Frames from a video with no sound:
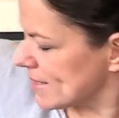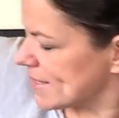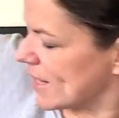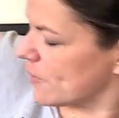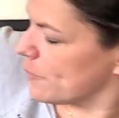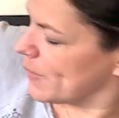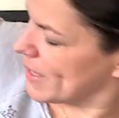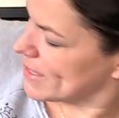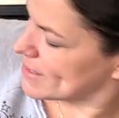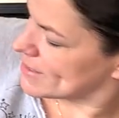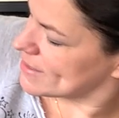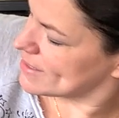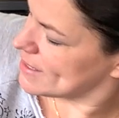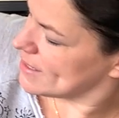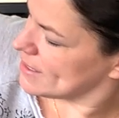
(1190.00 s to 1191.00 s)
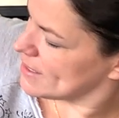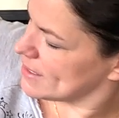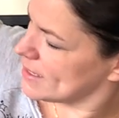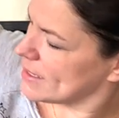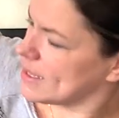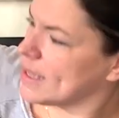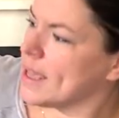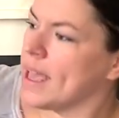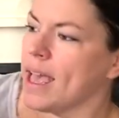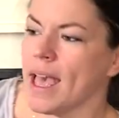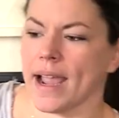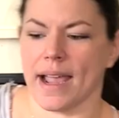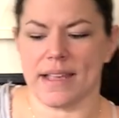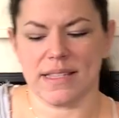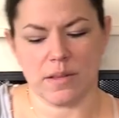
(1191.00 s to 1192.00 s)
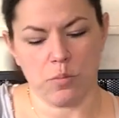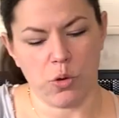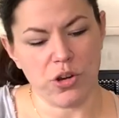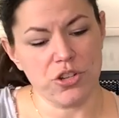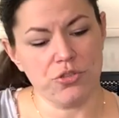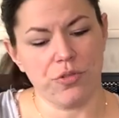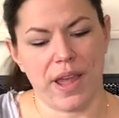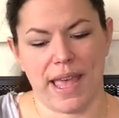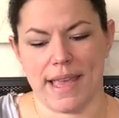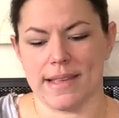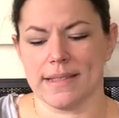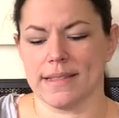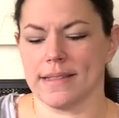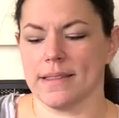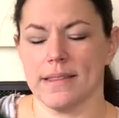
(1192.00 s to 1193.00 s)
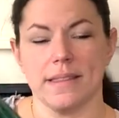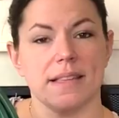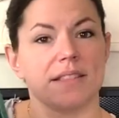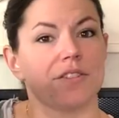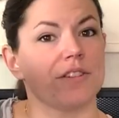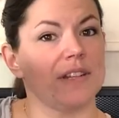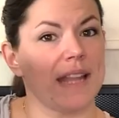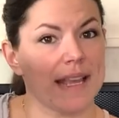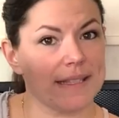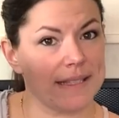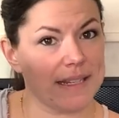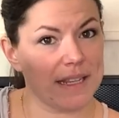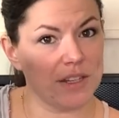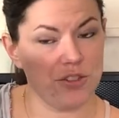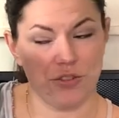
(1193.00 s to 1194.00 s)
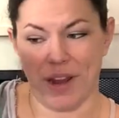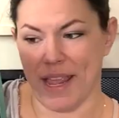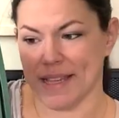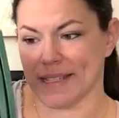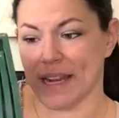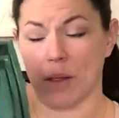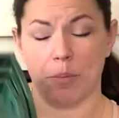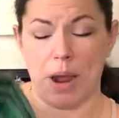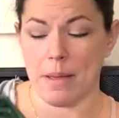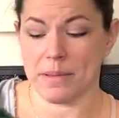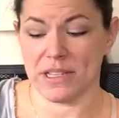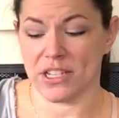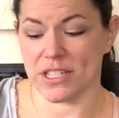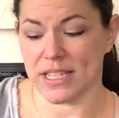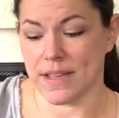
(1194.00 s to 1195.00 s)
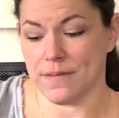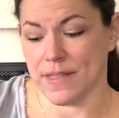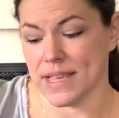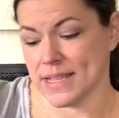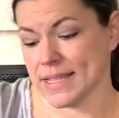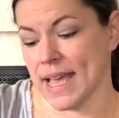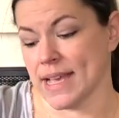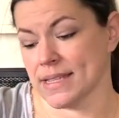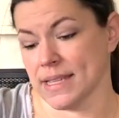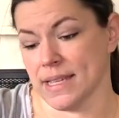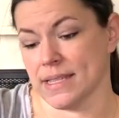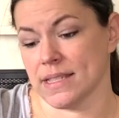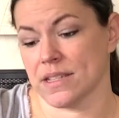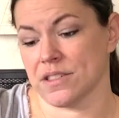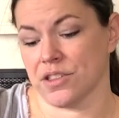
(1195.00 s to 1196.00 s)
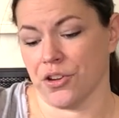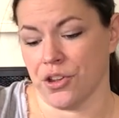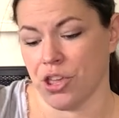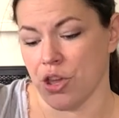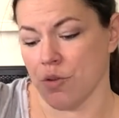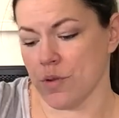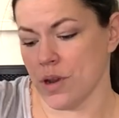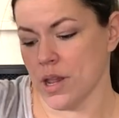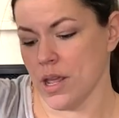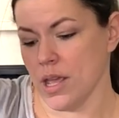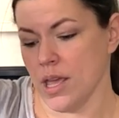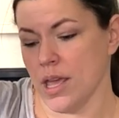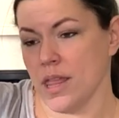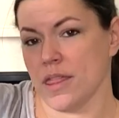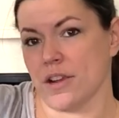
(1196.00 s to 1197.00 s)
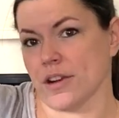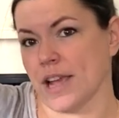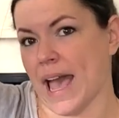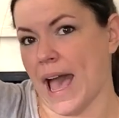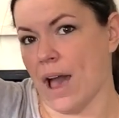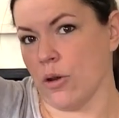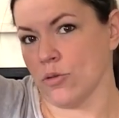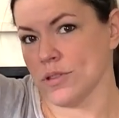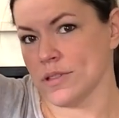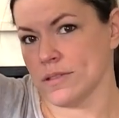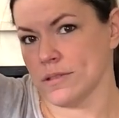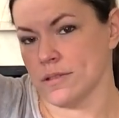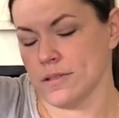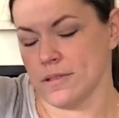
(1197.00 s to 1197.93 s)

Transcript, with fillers: set of bins. I got some more trays. These are nesting trays, and I'll probably just leave these as is because they're cute. They're cows